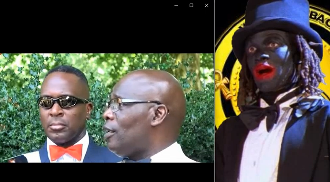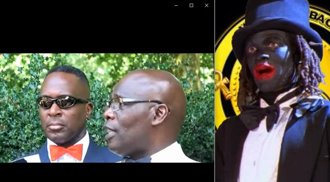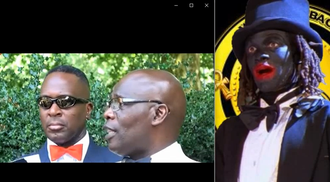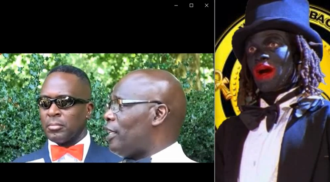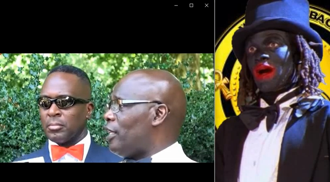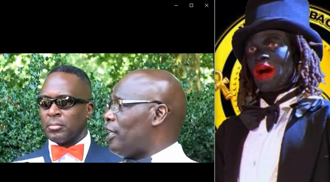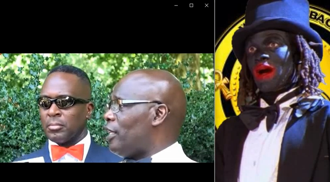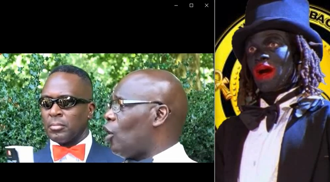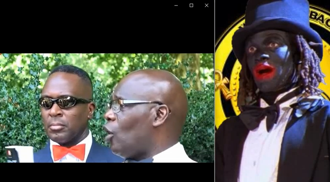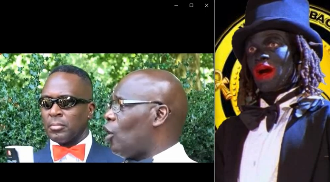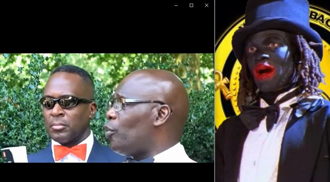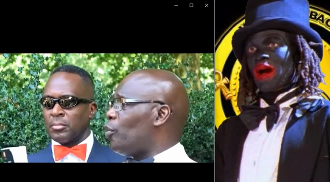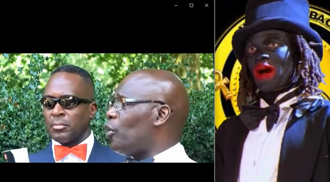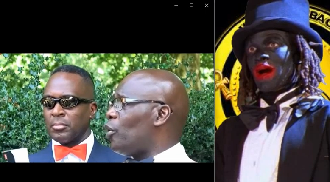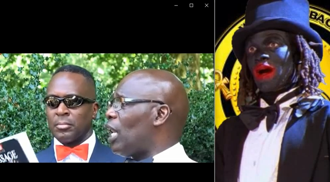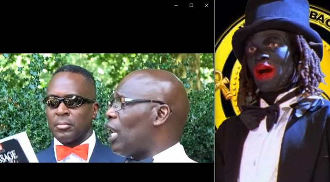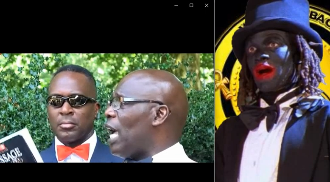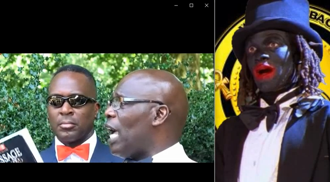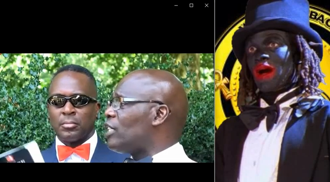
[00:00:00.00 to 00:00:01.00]
Speaker 1: that the Honorable
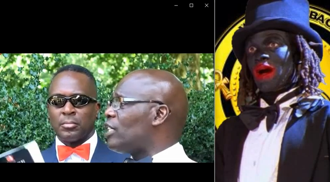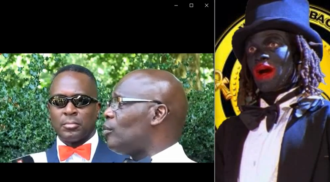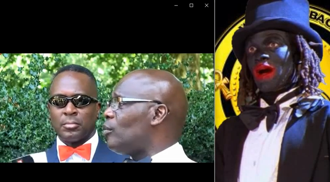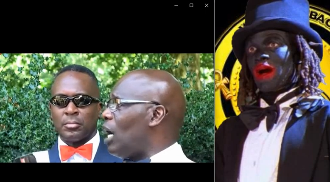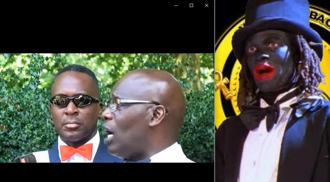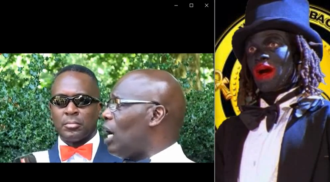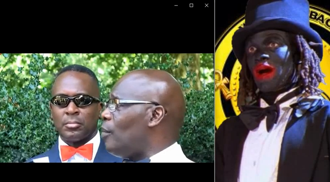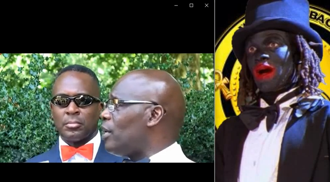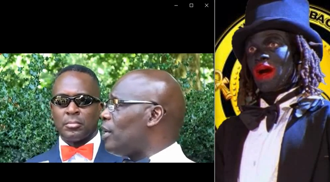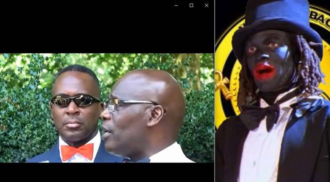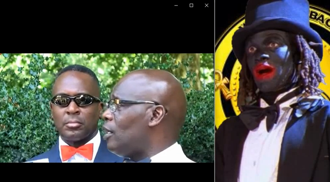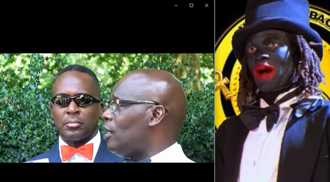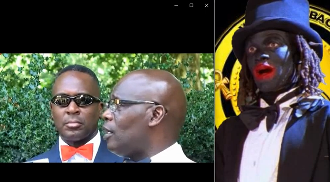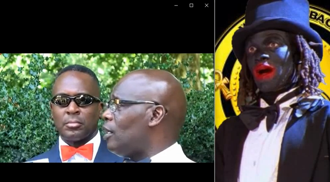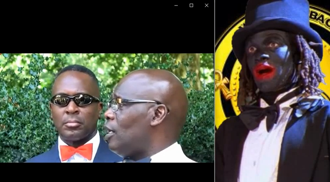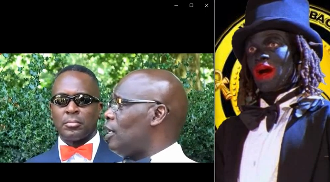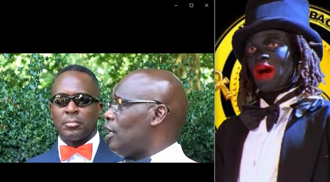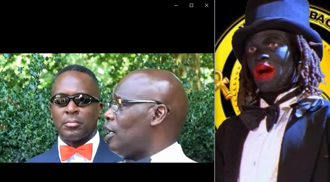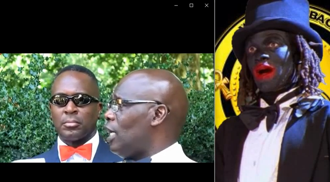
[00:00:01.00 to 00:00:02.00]
Elijah Muhammad
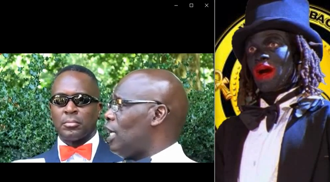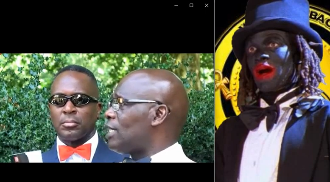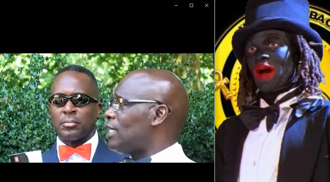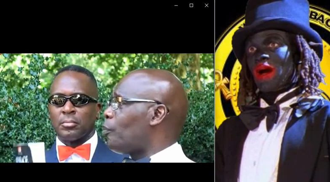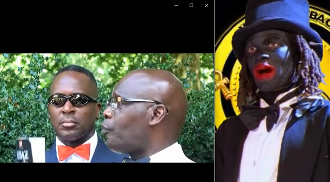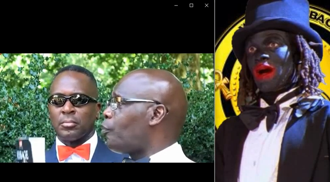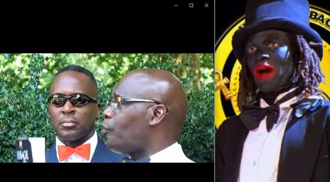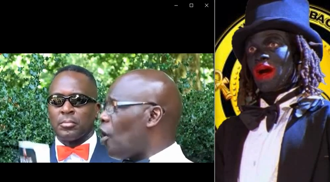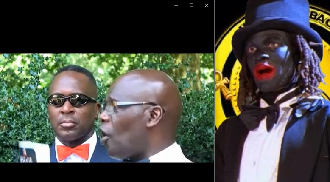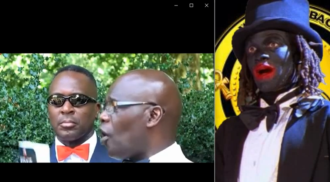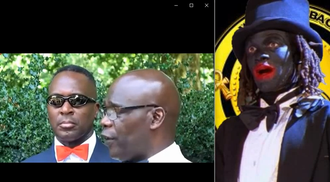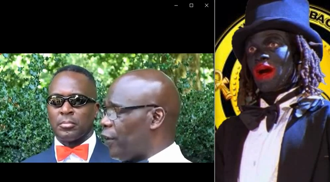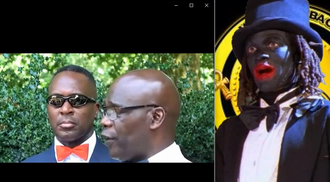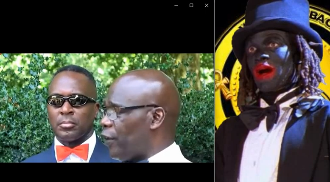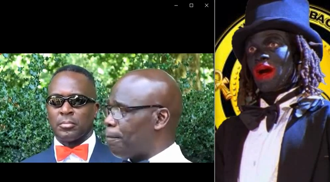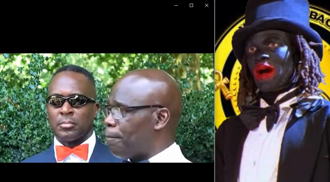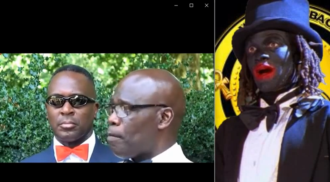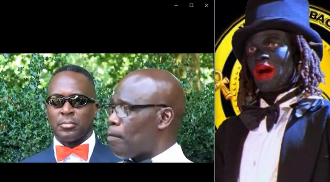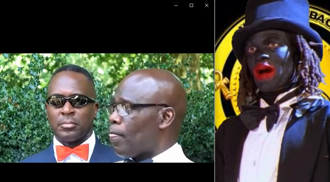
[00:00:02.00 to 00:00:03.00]
is a prophet.
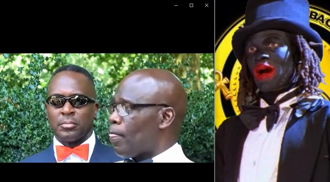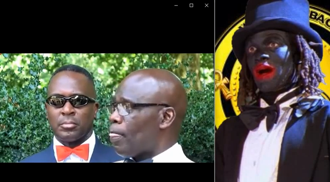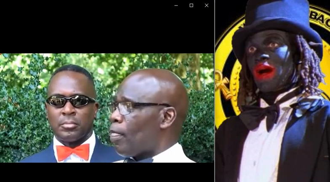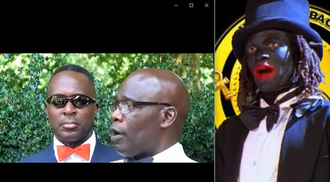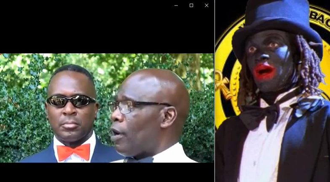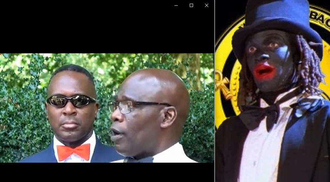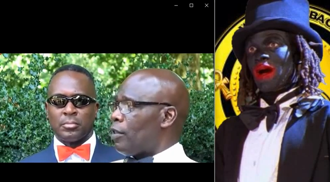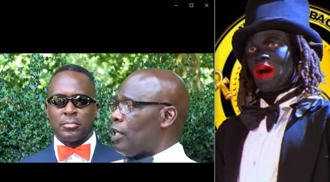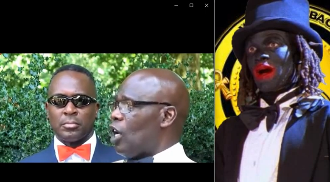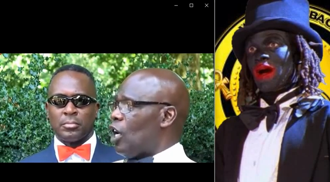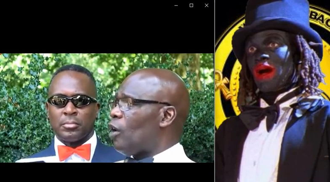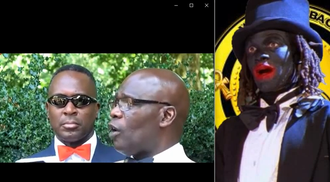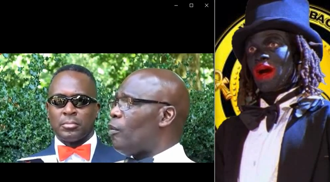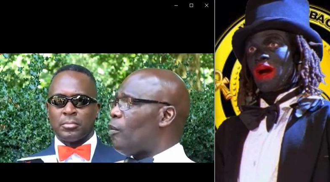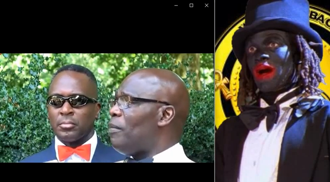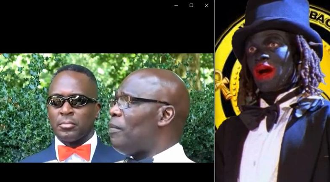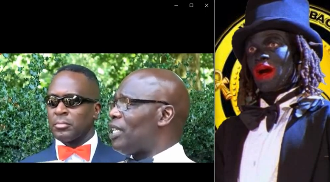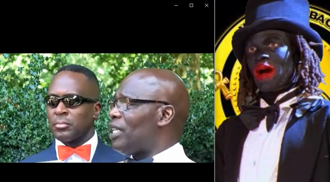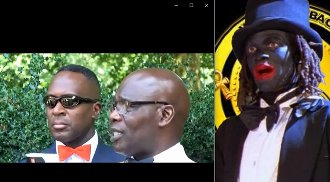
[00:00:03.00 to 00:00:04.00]
The Honorable
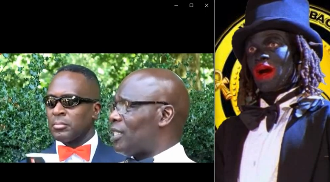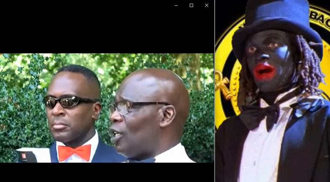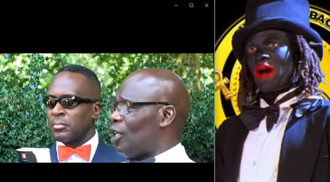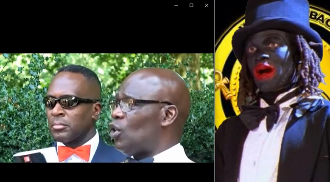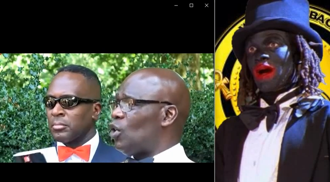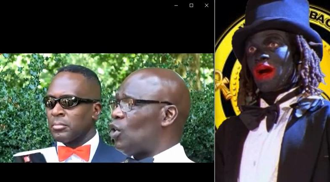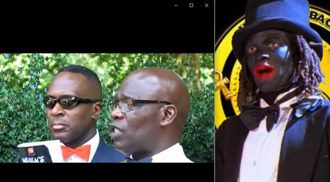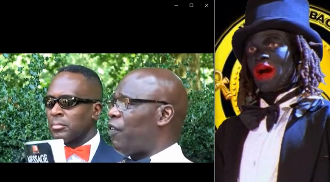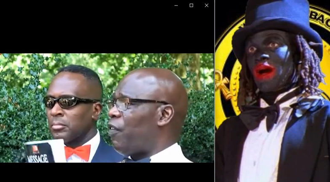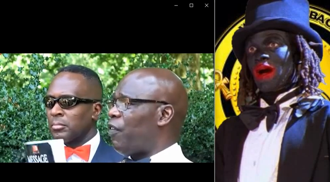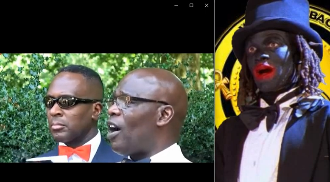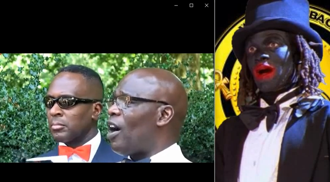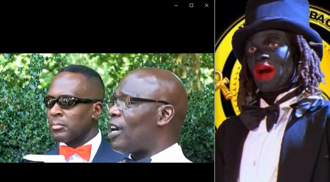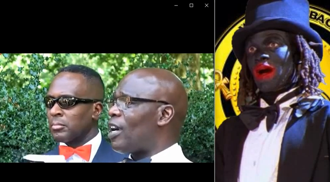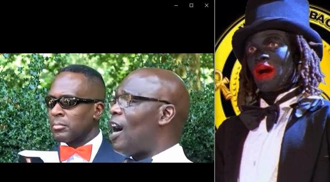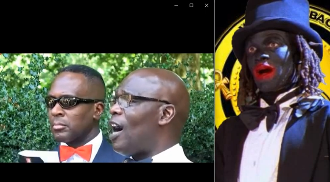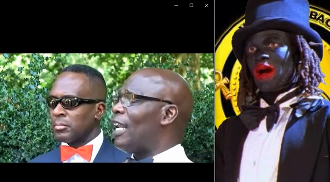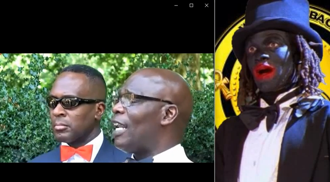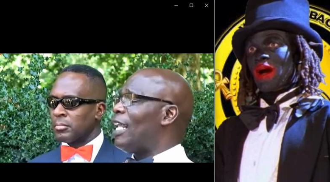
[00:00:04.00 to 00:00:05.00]
Minister Louis
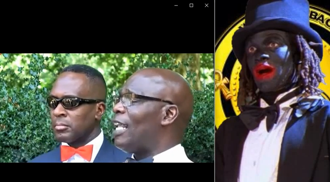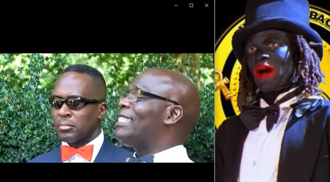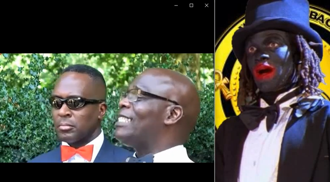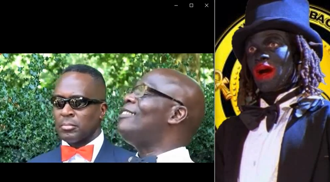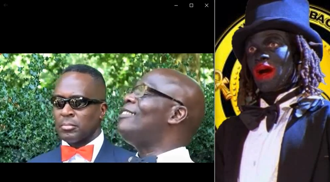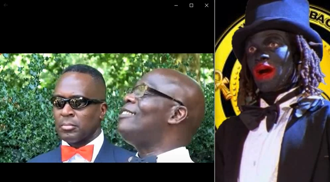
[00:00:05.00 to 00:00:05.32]
Farrakhan has